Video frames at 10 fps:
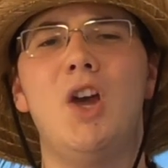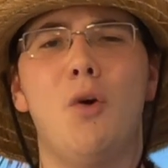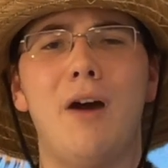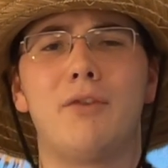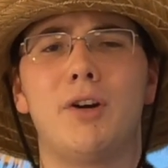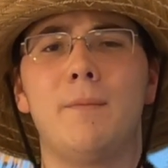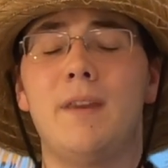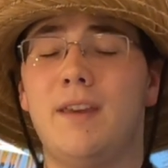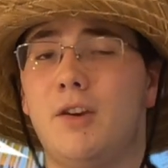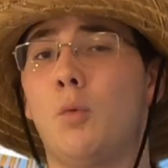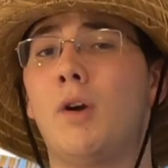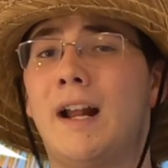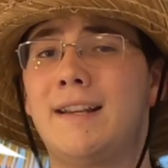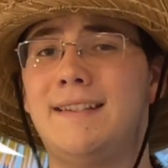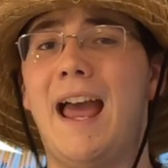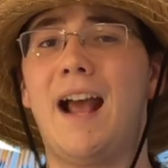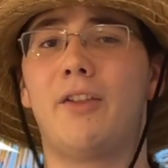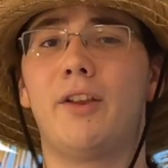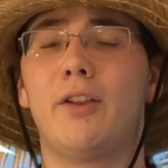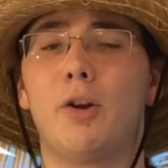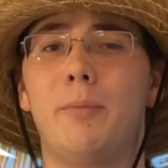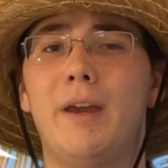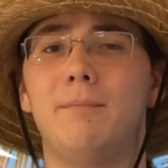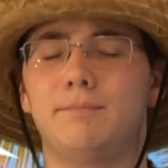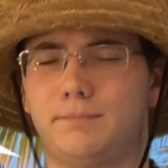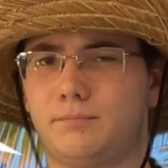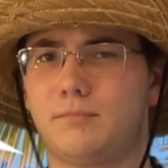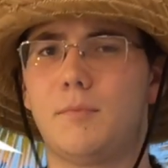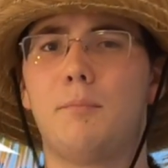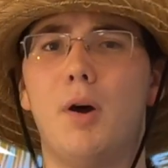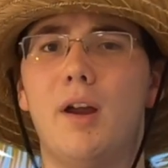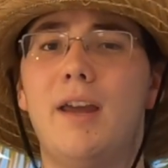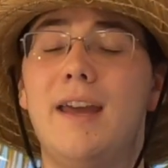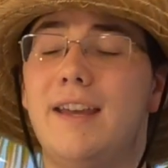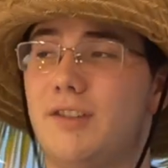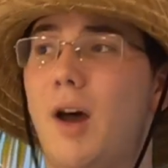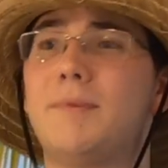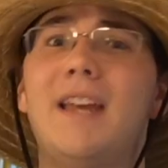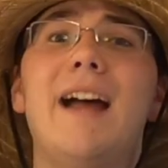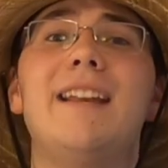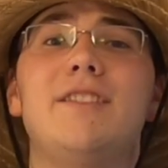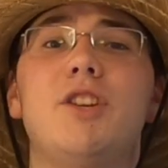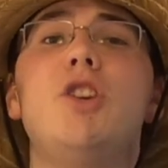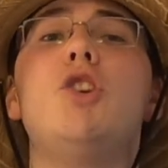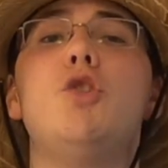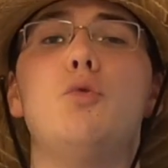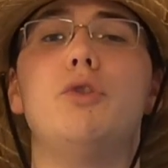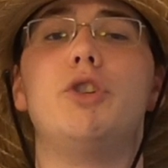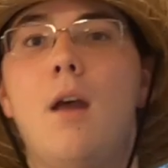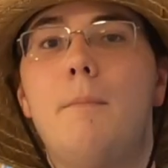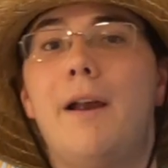However, he could work on his tackling a little bit, but his upside is huge.